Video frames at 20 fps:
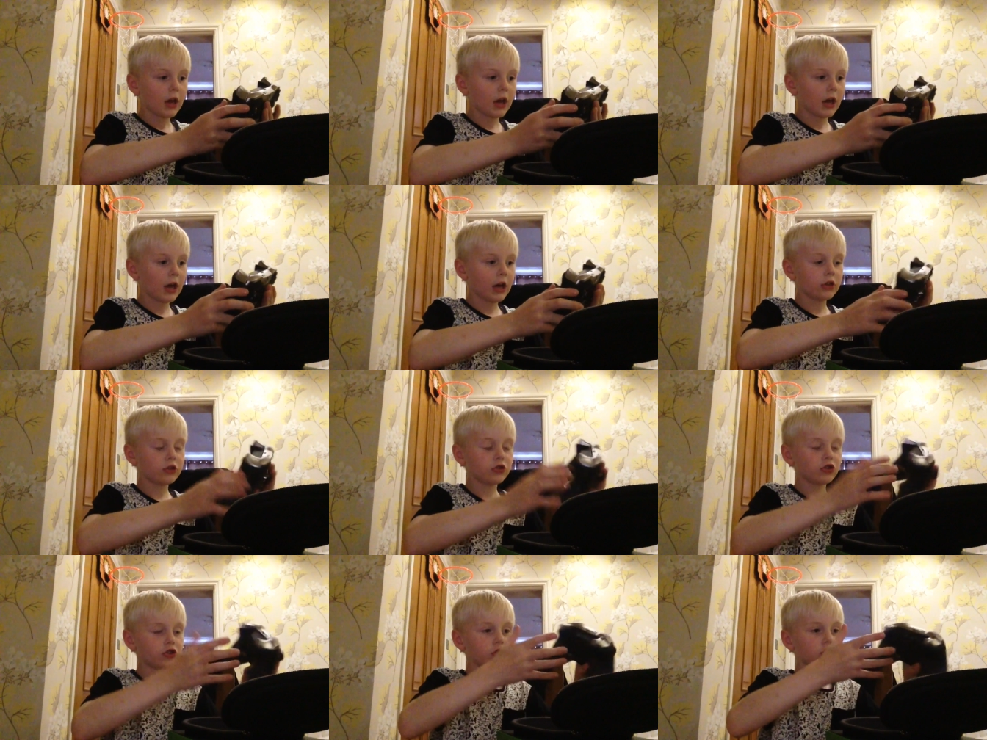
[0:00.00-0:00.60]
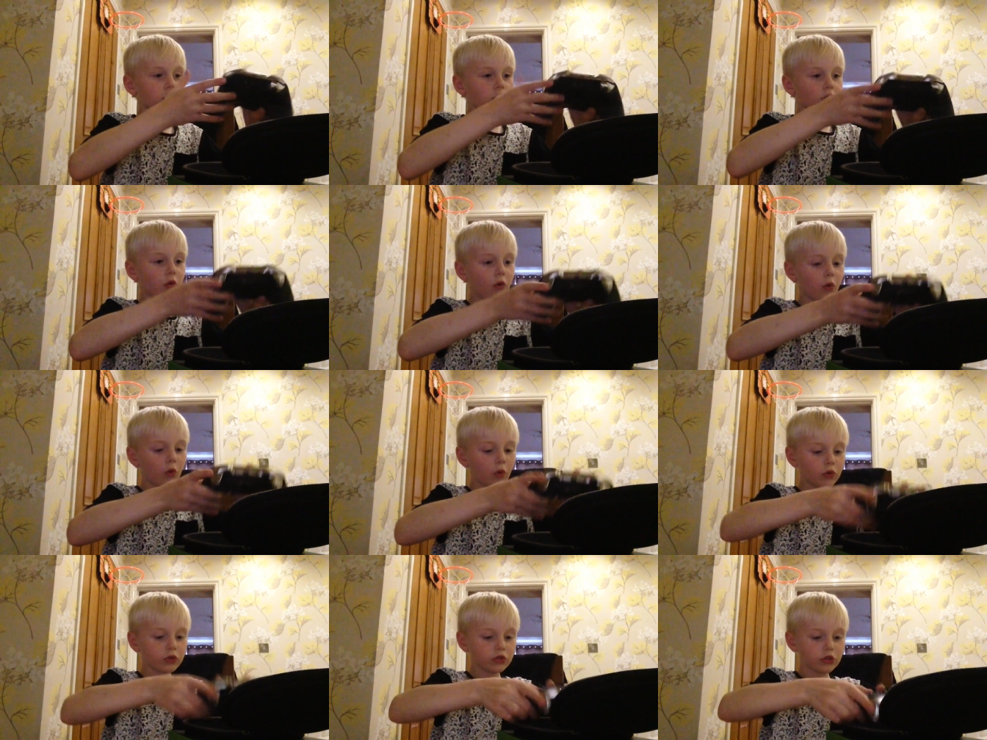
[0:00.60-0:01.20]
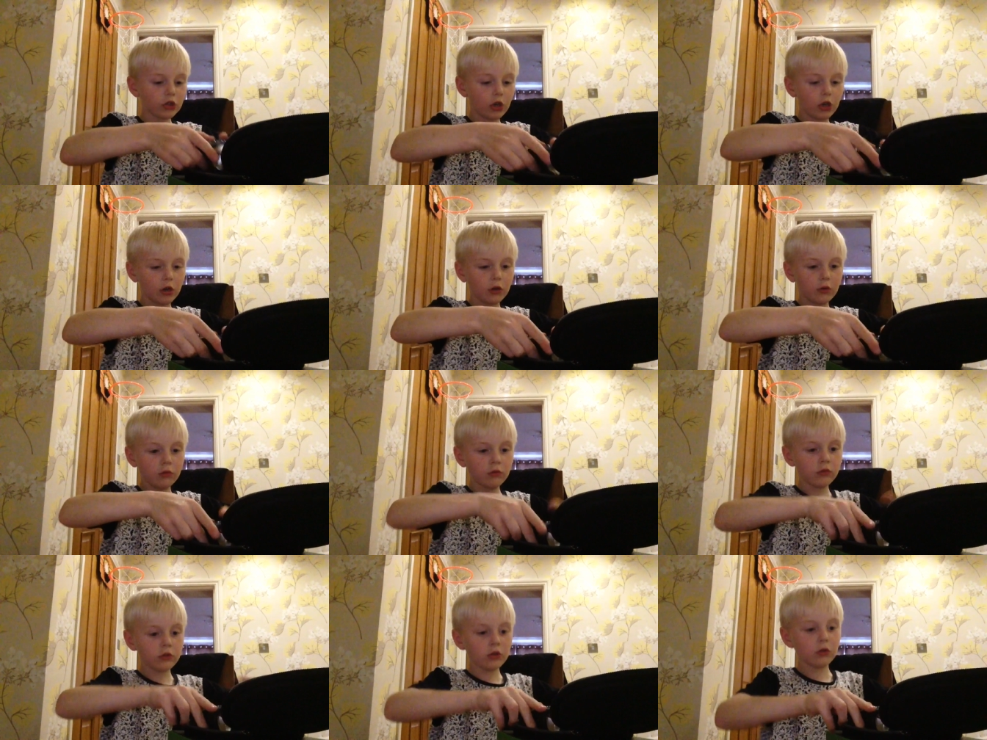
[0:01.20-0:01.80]
And
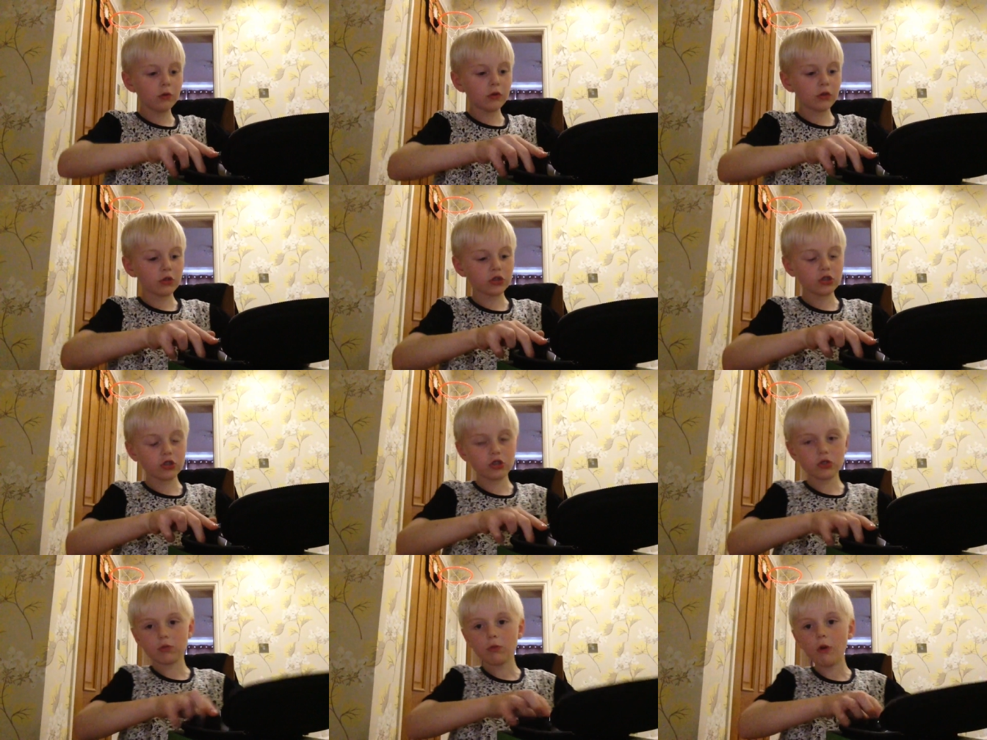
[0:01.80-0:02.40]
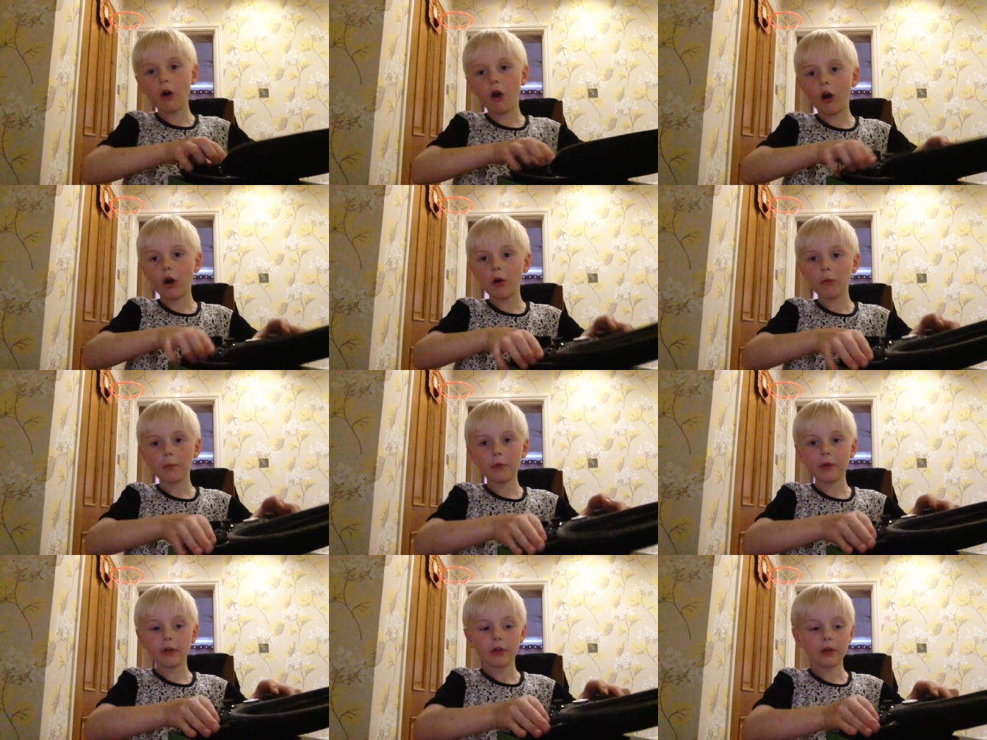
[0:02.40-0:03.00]
also, you can swap